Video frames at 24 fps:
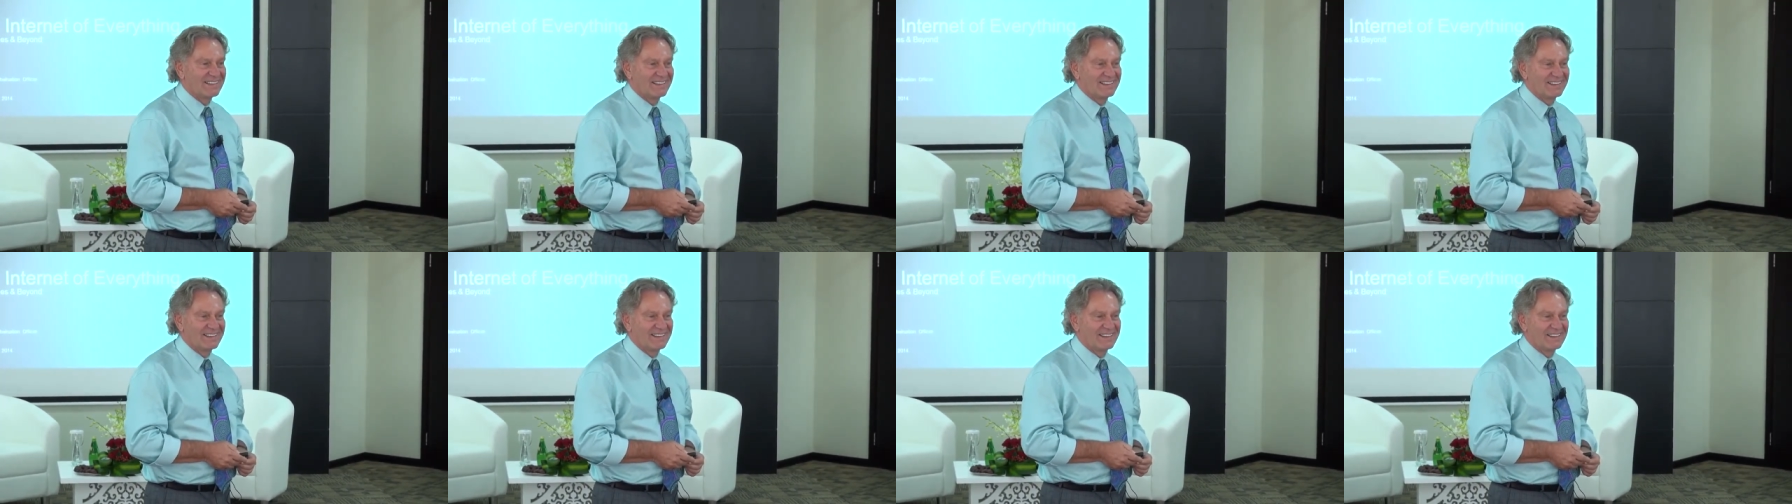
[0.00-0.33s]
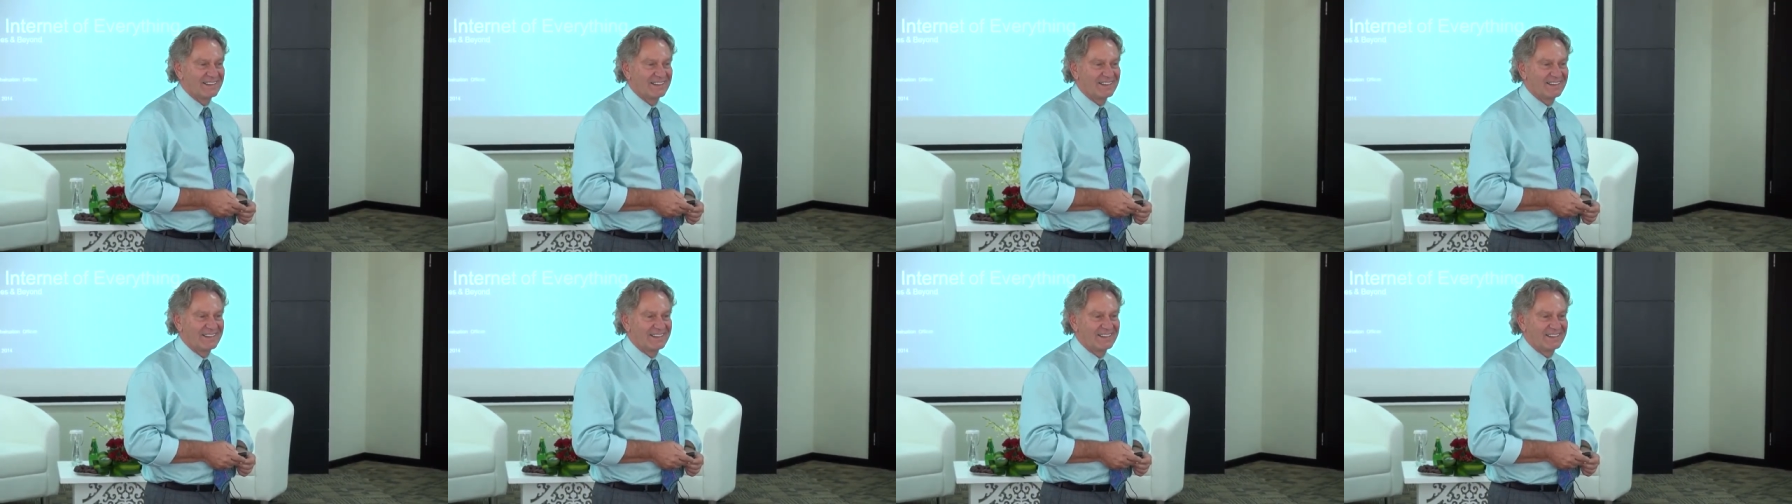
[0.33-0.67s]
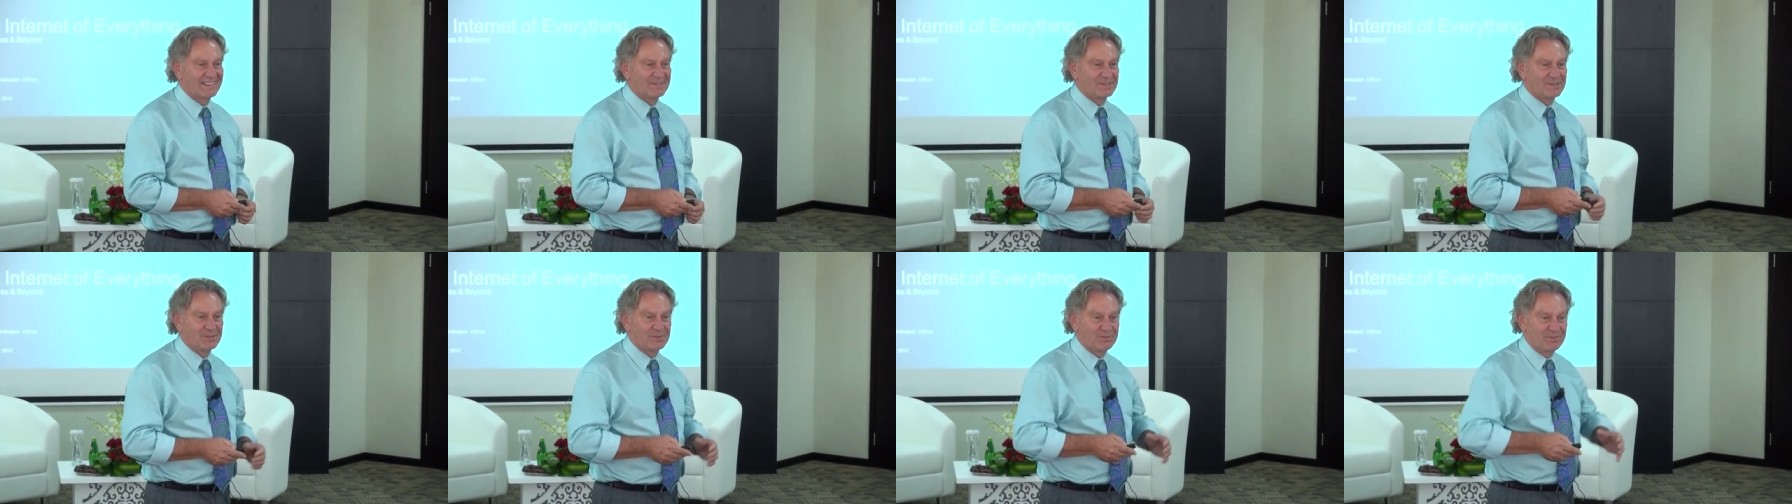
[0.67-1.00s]
Uh,
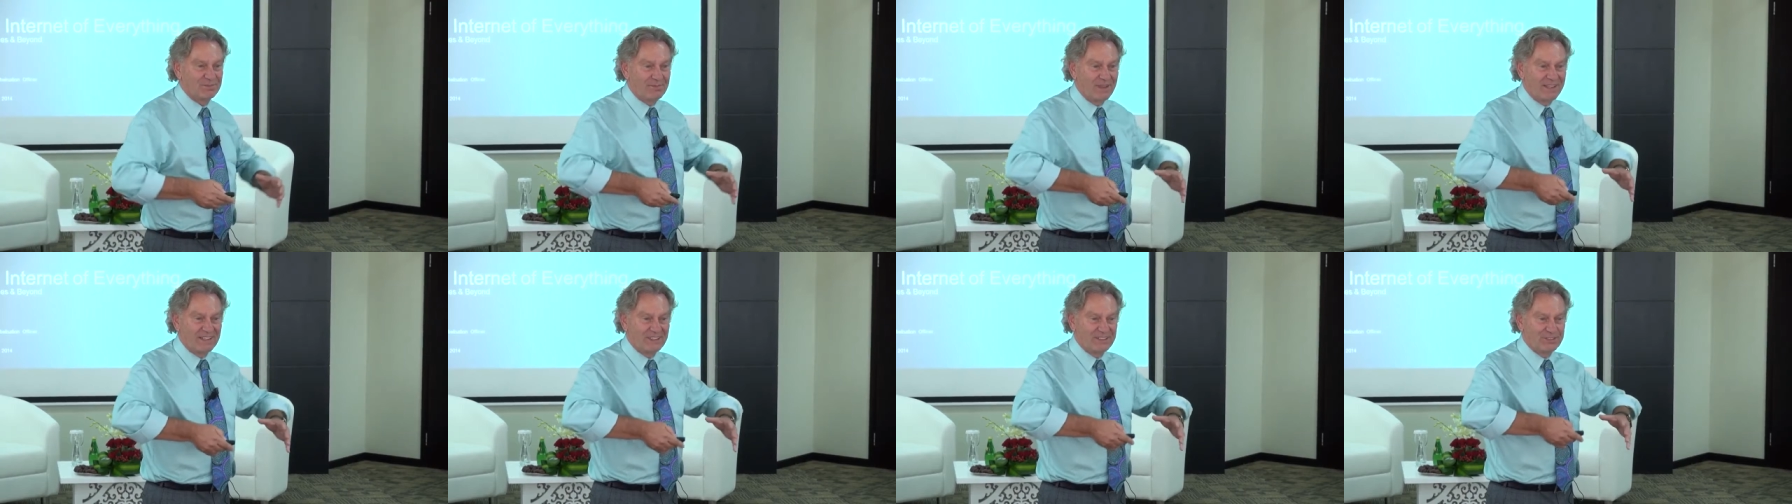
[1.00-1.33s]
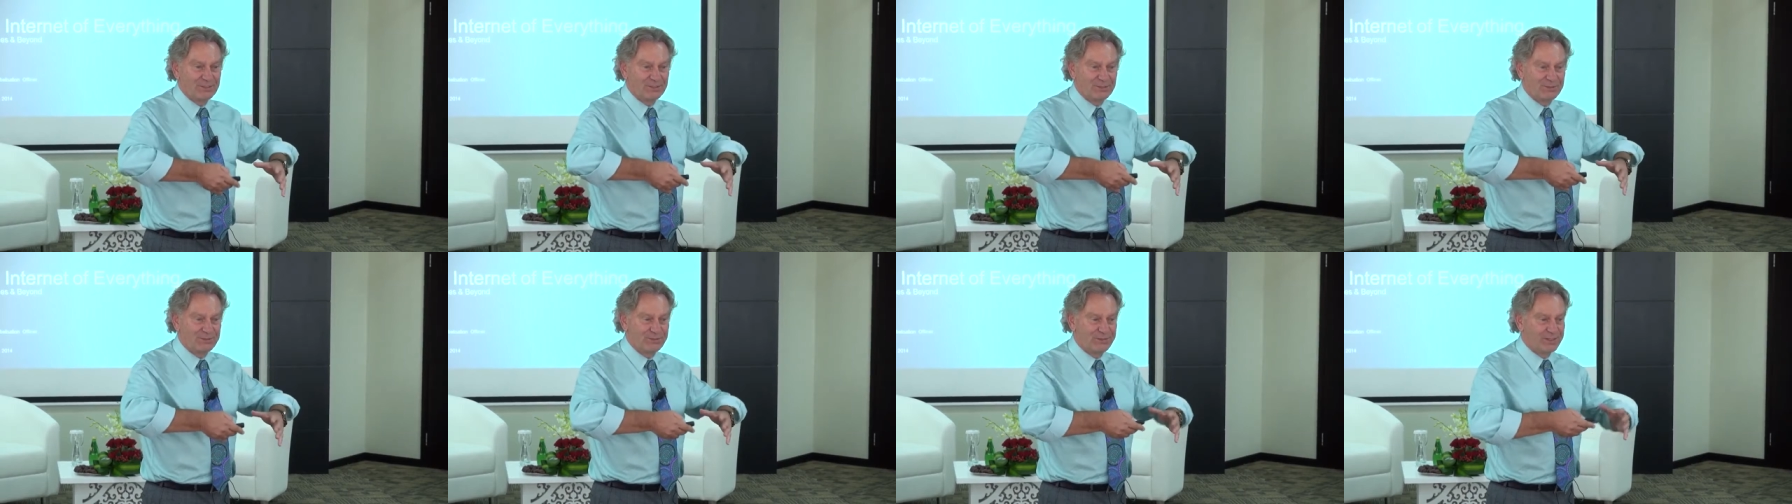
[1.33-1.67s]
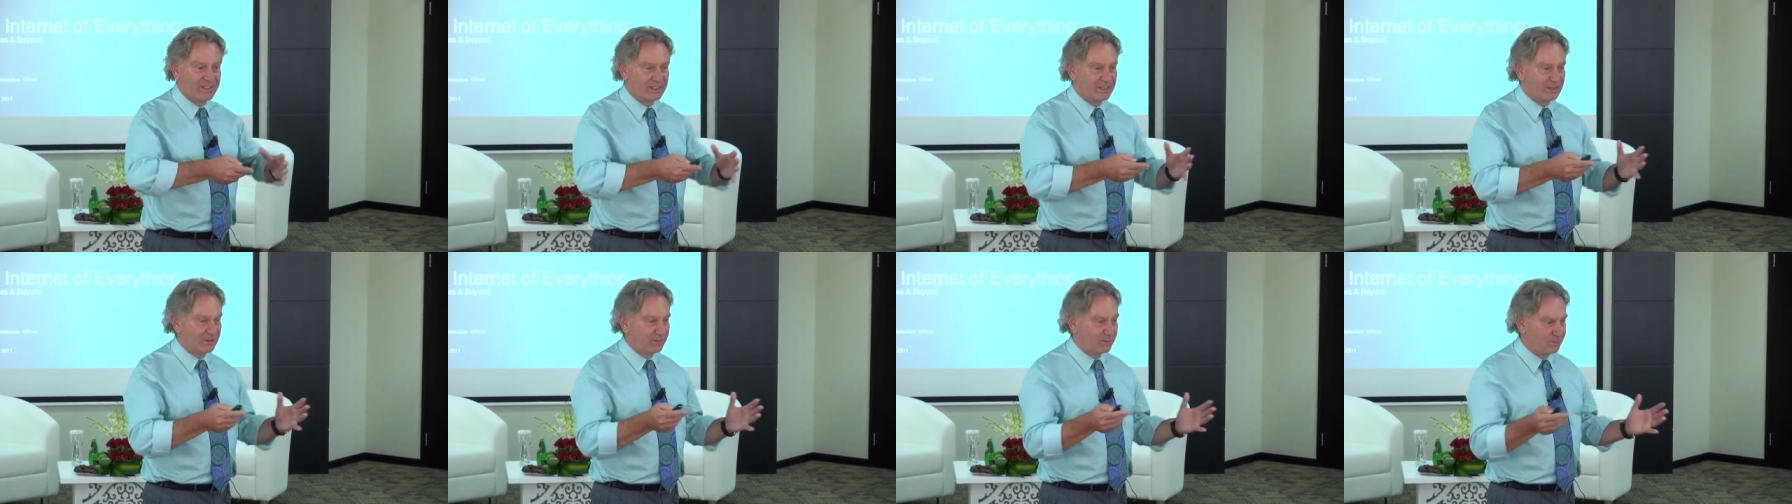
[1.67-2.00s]
it makes you
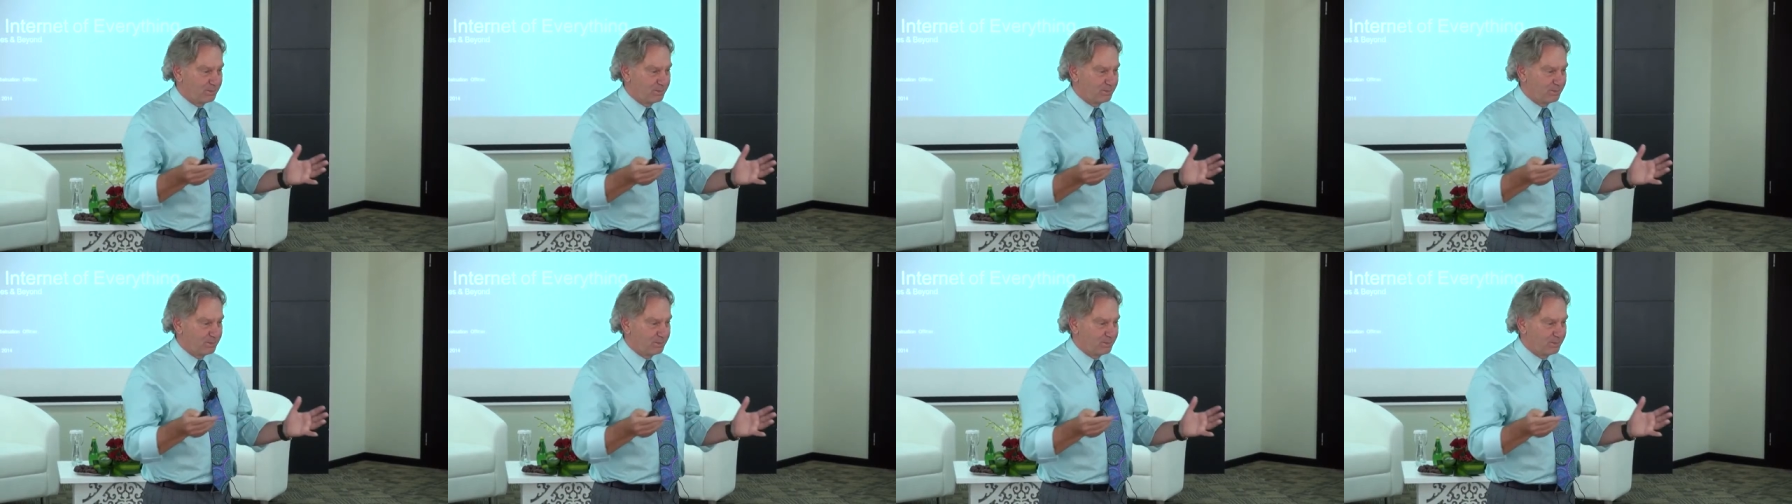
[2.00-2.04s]
feel